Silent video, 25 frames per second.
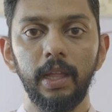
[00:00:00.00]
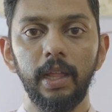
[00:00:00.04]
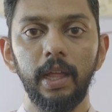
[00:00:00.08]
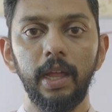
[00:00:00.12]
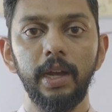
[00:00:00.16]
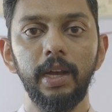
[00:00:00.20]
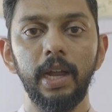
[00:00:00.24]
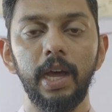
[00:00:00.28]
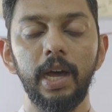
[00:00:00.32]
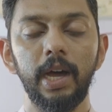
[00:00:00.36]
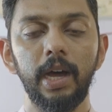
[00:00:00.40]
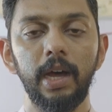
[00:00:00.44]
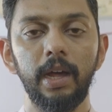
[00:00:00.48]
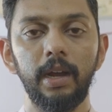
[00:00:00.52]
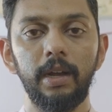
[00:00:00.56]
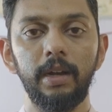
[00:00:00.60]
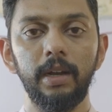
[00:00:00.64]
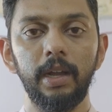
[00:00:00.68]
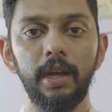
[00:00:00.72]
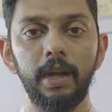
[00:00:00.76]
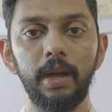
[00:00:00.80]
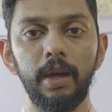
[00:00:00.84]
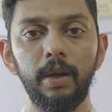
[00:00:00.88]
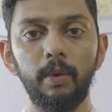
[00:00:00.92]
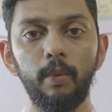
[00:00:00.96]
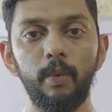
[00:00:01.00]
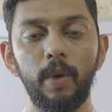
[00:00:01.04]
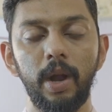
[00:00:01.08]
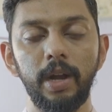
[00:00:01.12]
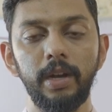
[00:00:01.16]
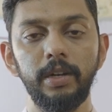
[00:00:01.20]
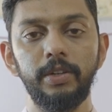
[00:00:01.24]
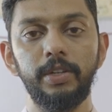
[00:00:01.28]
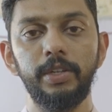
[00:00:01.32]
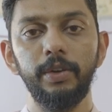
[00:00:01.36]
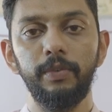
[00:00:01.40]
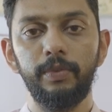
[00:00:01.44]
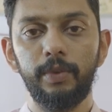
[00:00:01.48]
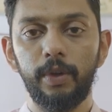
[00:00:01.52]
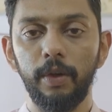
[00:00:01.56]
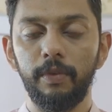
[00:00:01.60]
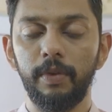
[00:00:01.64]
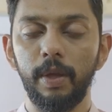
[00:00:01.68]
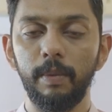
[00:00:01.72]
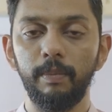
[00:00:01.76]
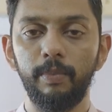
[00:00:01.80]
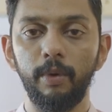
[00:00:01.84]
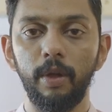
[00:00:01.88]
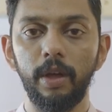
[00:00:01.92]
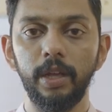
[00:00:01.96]
and uh, one shift
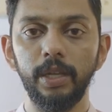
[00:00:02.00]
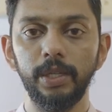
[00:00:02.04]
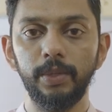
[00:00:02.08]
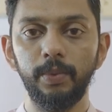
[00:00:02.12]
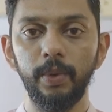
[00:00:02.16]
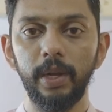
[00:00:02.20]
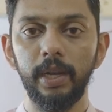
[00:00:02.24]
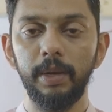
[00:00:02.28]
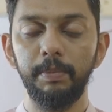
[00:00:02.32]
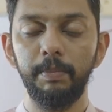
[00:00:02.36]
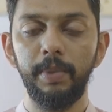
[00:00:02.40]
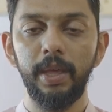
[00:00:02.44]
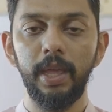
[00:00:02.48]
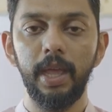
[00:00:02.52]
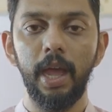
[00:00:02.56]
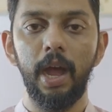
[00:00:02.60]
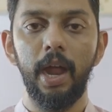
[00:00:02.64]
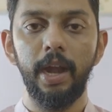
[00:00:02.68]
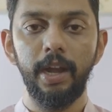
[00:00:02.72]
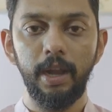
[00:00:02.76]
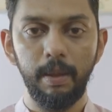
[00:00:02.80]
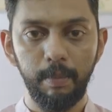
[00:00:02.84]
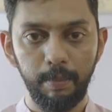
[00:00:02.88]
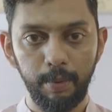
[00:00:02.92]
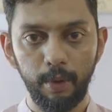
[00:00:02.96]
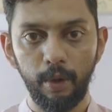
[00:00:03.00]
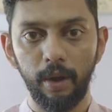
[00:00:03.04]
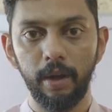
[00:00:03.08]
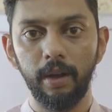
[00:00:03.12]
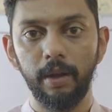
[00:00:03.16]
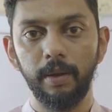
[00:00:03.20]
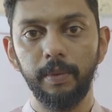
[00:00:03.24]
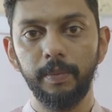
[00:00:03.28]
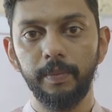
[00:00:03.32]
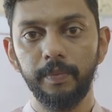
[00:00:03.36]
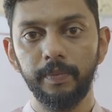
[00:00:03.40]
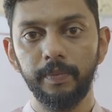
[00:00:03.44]
of employees will be unemployed.